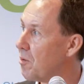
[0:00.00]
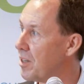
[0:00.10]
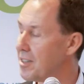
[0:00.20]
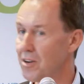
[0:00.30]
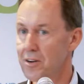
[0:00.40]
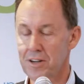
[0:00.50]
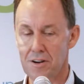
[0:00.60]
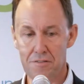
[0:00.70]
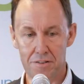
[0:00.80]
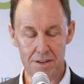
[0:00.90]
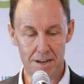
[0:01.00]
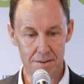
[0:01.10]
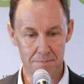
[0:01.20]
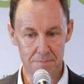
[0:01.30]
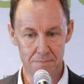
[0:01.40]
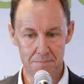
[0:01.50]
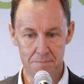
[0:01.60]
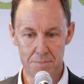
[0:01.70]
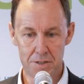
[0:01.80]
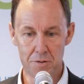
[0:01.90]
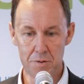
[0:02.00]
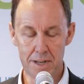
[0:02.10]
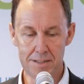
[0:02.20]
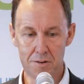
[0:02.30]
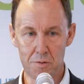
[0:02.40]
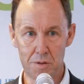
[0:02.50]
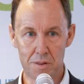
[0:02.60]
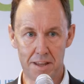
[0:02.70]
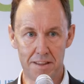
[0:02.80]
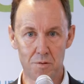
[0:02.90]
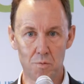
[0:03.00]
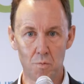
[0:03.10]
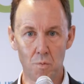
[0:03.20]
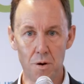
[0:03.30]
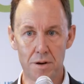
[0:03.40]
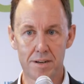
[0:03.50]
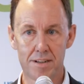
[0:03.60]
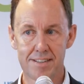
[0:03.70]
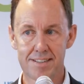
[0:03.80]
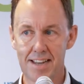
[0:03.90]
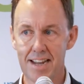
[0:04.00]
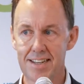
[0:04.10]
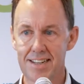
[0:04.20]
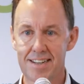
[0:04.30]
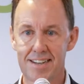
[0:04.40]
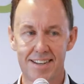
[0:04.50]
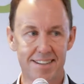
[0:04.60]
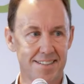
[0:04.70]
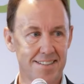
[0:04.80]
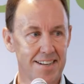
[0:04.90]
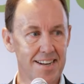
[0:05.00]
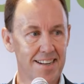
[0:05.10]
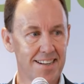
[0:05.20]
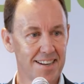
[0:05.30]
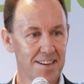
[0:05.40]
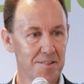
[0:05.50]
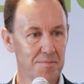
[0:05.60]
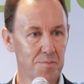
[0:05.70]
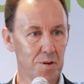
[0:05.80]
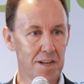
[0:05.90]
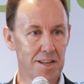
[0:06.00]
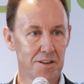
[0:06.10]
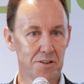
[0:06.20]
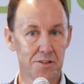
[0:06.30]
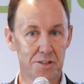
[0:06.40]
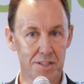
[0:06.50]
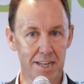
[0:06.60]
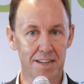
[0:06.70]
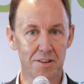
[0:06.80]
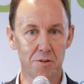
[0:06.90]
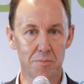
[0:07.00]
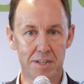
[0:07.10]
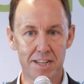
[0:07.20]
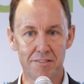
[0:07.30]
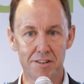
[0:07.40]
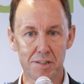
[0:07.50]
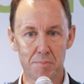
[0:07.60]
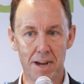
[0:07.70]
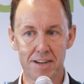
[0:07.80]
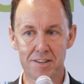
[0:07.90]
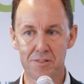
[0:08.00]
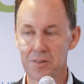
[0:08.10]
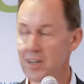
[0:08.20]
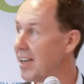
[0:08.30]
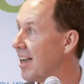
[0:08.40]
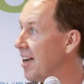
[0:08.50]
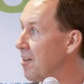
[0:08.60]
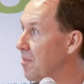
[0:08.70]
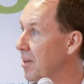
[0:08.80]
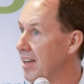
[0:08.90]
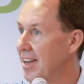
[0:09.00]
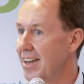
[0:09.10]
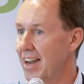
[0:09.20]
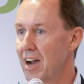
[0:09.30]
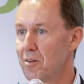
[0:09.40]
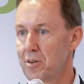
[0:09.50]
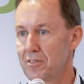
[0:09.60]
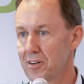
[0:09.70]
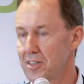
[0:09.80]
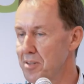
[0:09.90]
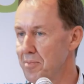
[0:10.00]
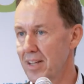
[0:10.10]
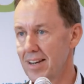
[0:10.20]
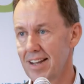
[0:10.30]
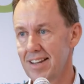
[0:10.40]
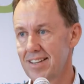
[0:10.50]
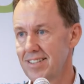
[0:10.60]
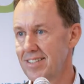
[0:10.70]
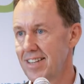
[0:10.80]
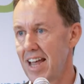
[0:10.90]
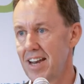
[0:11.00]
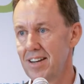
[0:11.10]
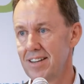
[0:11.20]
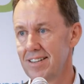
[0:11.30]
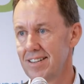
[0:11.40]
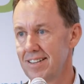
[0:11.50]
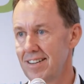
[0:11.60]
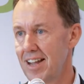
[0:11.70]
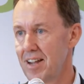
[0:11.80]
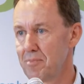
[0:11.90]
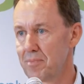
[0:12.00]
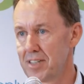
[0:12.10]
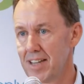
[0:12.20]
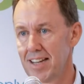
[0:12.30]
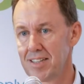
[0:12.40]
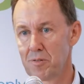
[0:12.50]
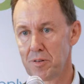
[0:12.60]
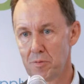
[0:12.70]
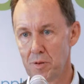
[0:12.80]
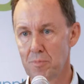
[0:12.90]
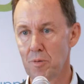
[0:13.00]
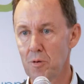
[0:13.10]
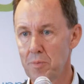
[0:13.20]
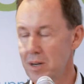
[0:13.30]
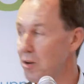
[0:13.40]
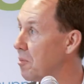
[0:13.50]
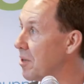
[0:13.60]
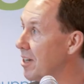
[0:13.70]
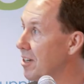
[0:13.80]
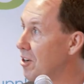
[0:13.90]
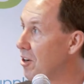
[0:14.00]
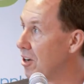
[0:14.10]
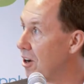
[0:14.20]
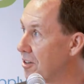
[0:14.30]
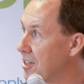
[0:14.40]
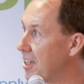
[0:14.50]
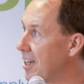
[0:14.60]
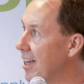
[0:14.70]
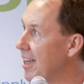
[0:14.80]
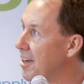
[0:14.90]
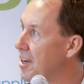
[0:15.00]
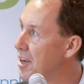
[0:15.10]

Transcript: We started off 2 years ago with, I think, one site in Sydney where you could take your materials back to. Now we've got something like 10 sites with more being opened constantly.